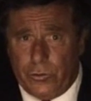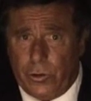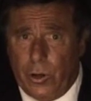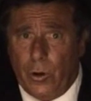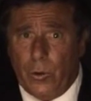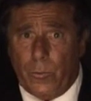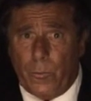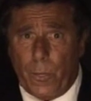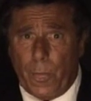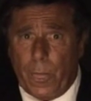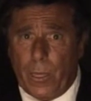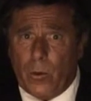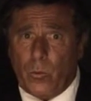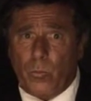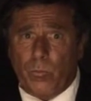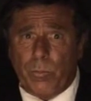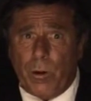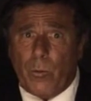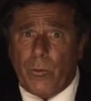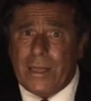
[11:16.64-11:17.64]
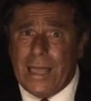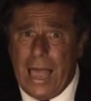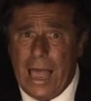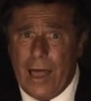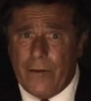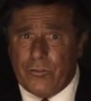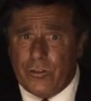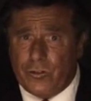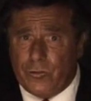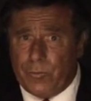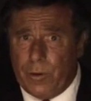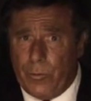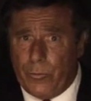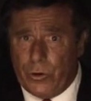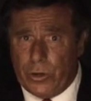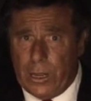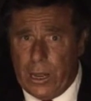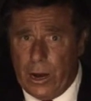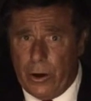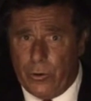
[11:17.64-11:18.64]
So, but we have these
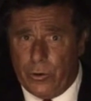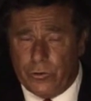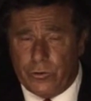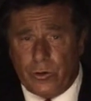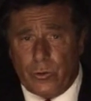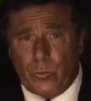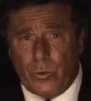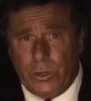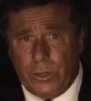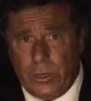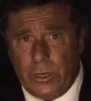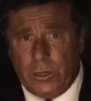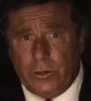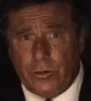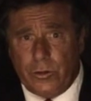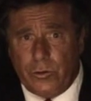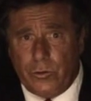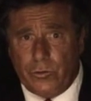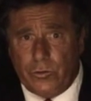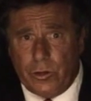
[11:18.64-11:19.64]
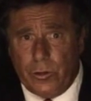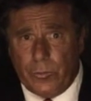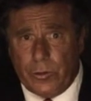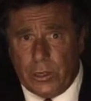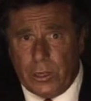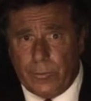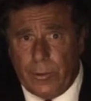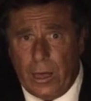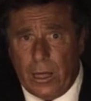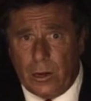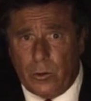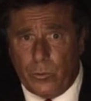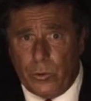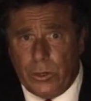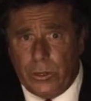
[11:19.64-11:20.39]
memory errors and we need to do something about it.